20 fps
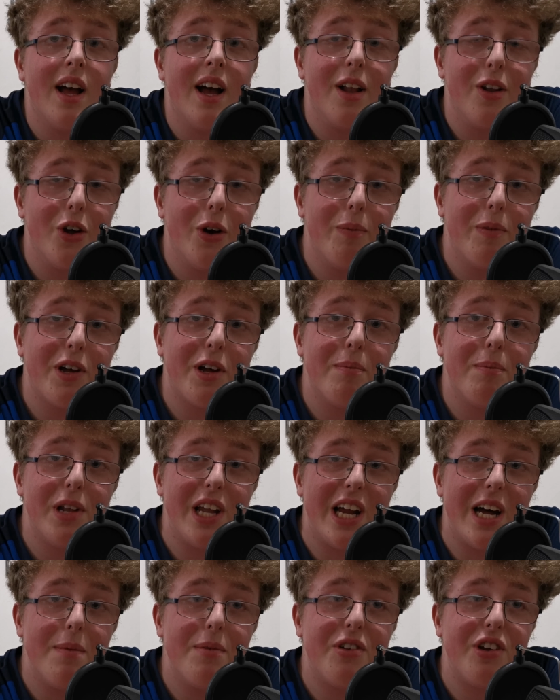Hello and welcome to
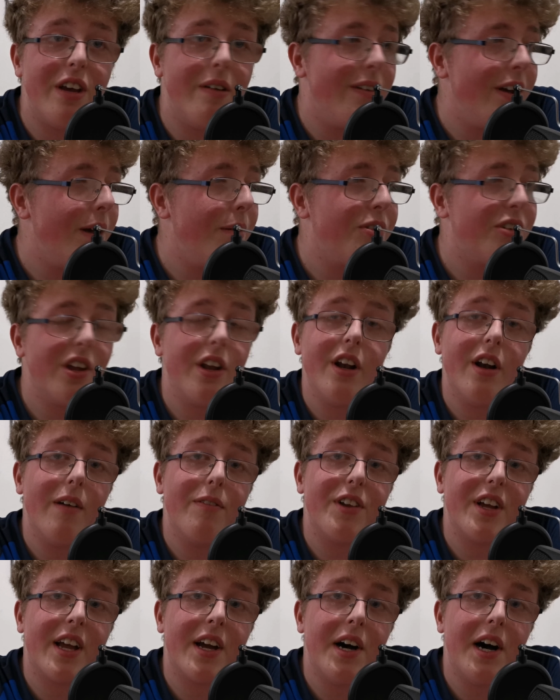Blarman TV. I'm sitting here
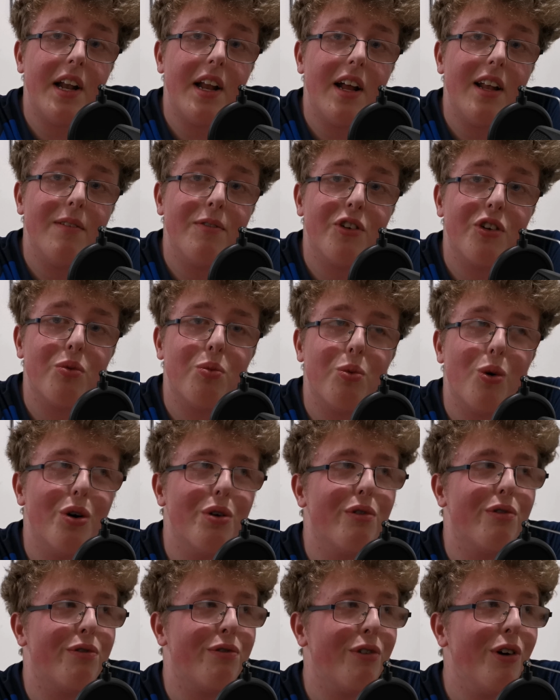after Carlisle have just
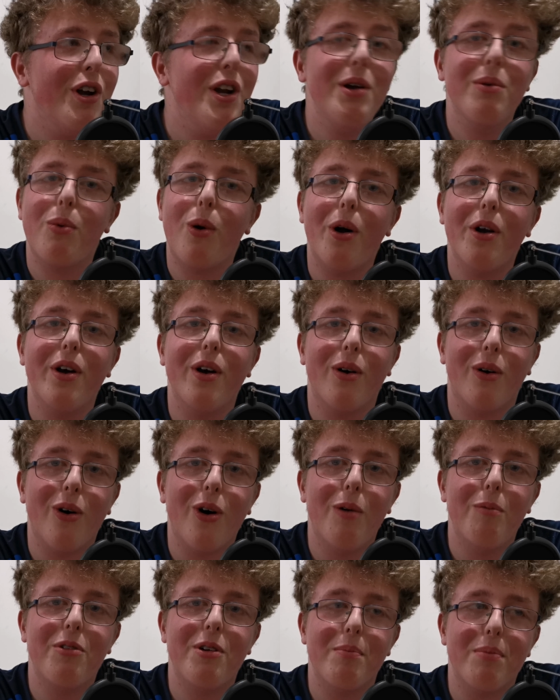won 3-1 at
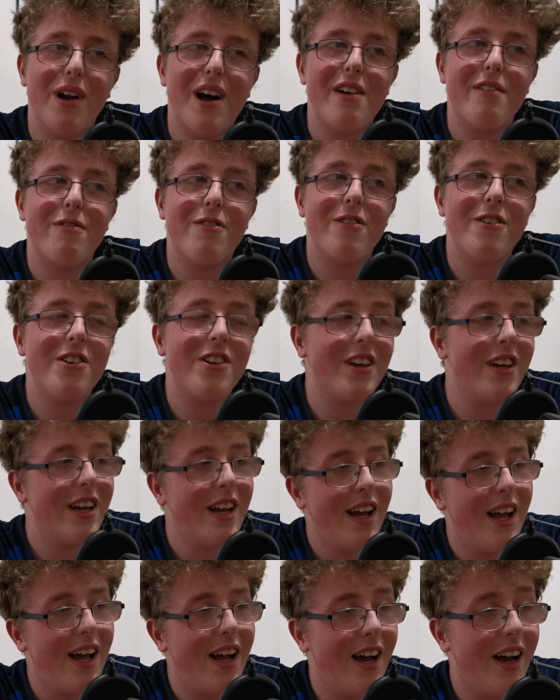home to Bradford,
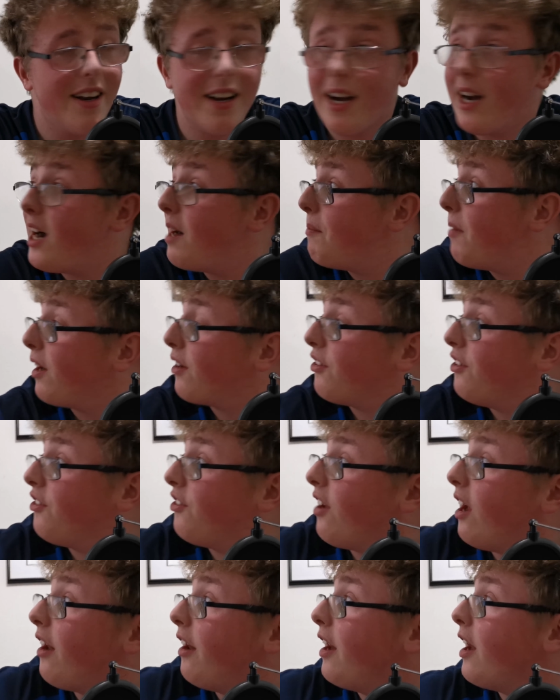and I'm actually
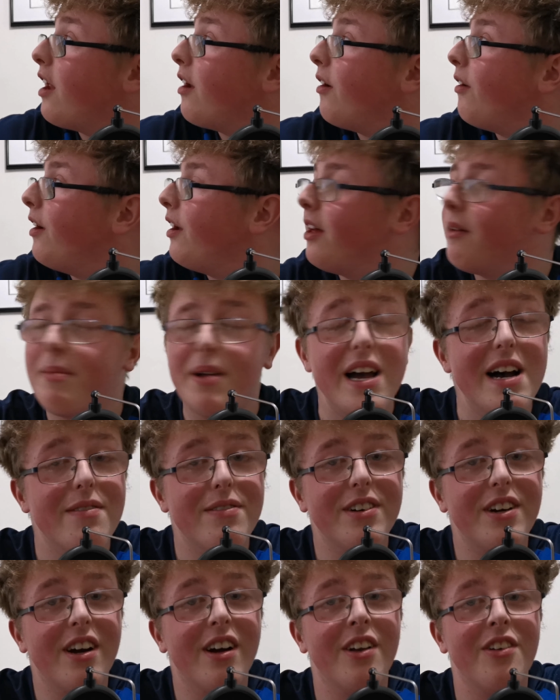sitting here in a bit
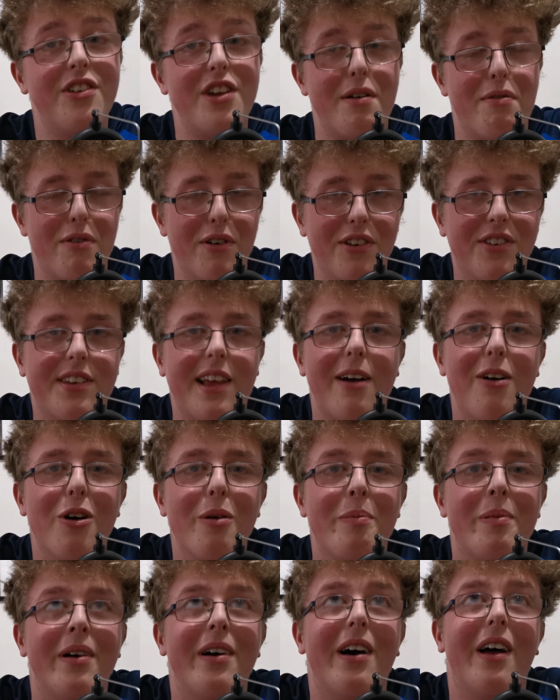of a different
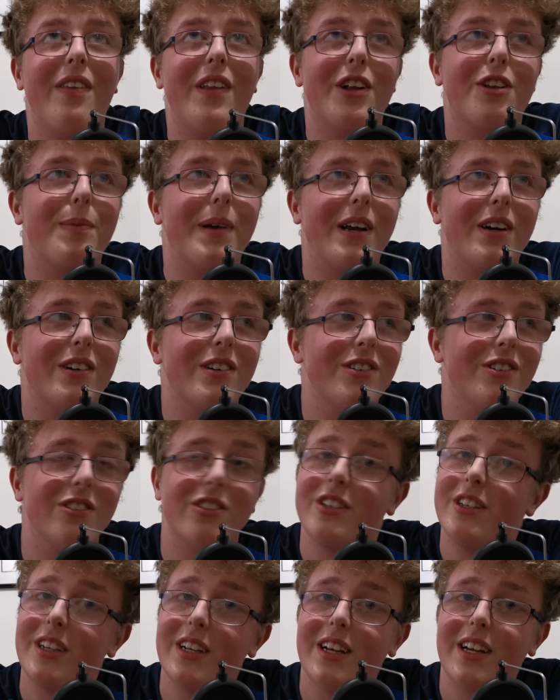setup, and that's
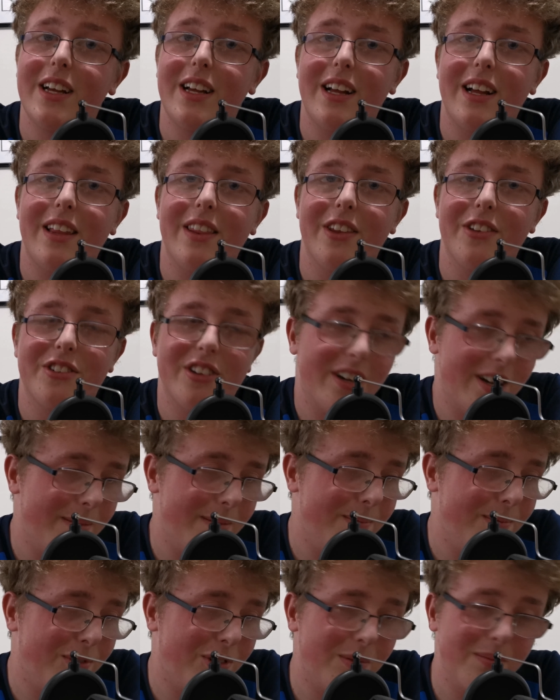because there's
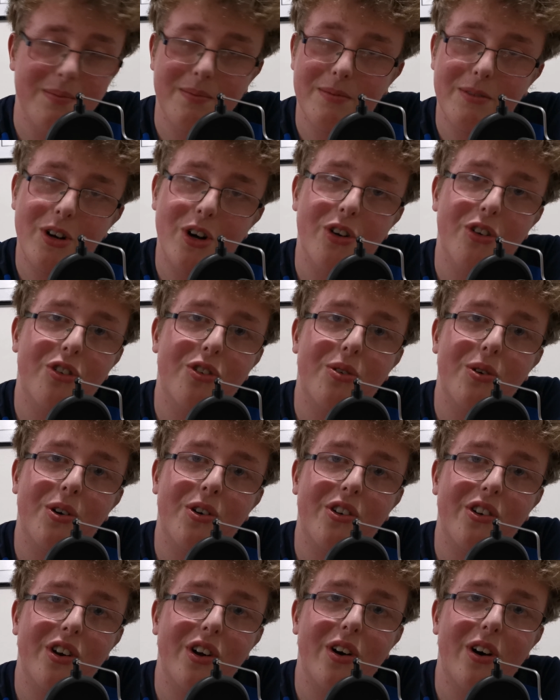some
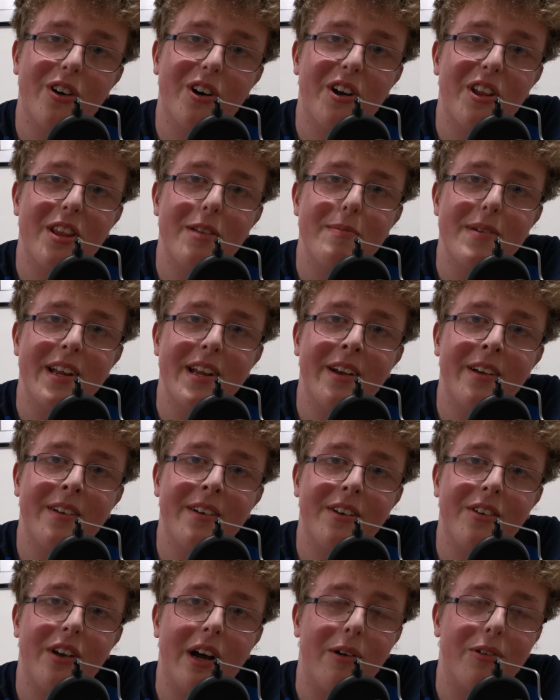construction going on at the minute
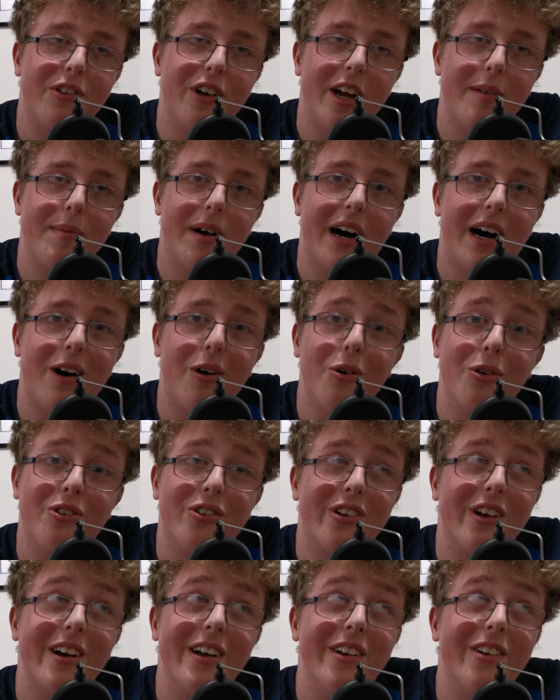outside my
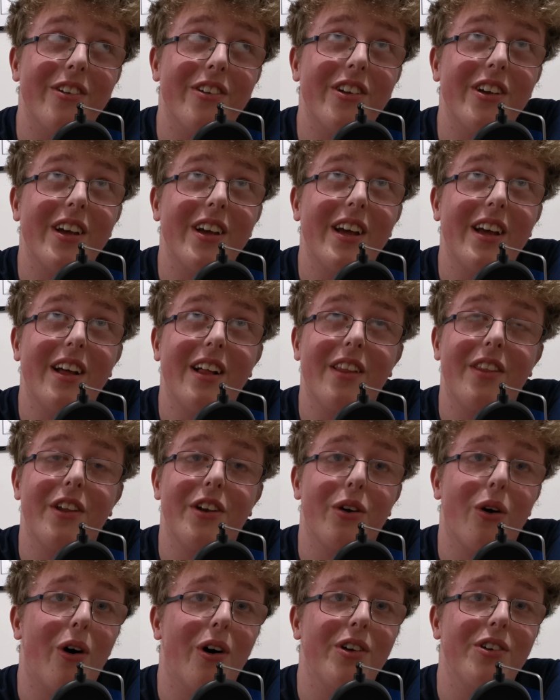house, and the
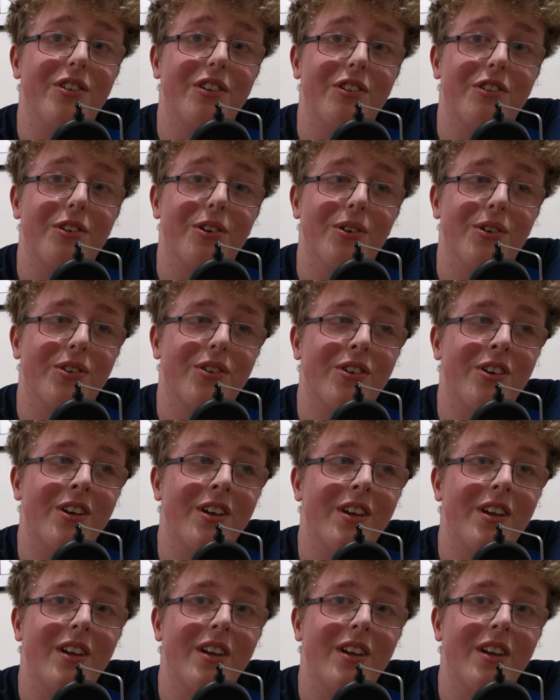noise is just,